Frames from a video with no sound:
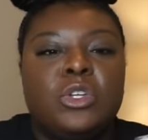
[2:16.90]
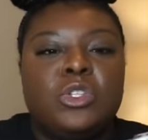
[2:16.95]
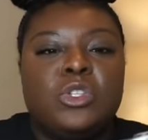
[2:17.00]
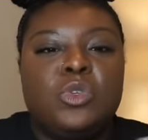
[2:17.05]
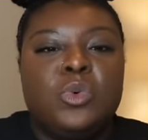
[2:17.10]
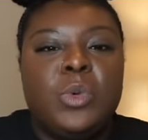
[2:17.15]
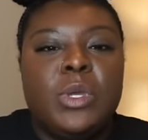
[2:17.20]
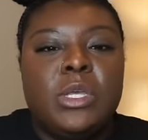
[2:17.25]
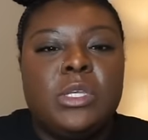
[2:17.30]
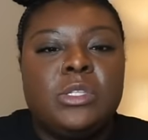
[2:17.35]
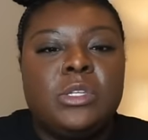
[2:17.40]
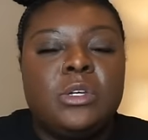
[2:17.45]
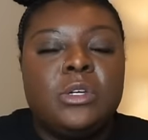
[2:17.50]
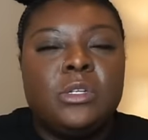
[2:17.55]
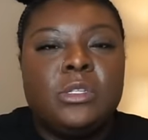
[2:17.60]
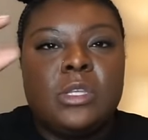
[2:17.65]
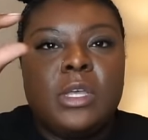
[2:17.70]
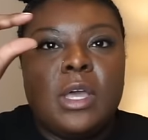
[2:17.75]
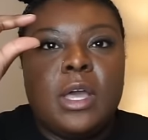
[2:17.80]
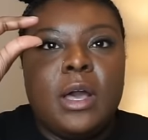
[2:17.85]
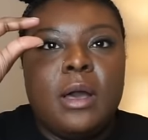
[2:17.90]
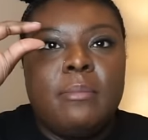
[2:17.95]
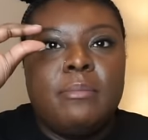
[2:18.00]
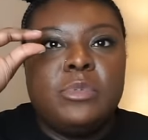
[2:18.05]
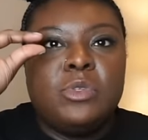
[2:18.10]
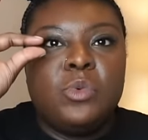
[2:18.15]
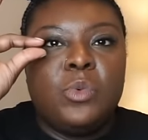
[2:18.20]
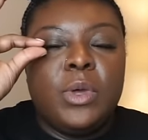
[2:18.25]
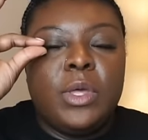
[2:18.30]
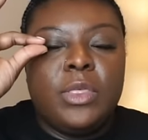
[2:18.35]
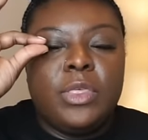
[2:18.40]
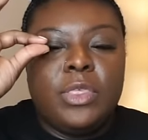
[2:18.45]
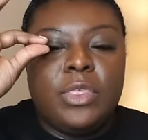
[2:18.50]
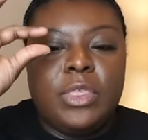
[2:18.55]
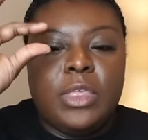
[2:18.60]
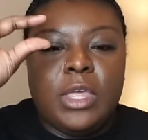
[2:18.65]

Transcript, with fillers: tweezers. It comes with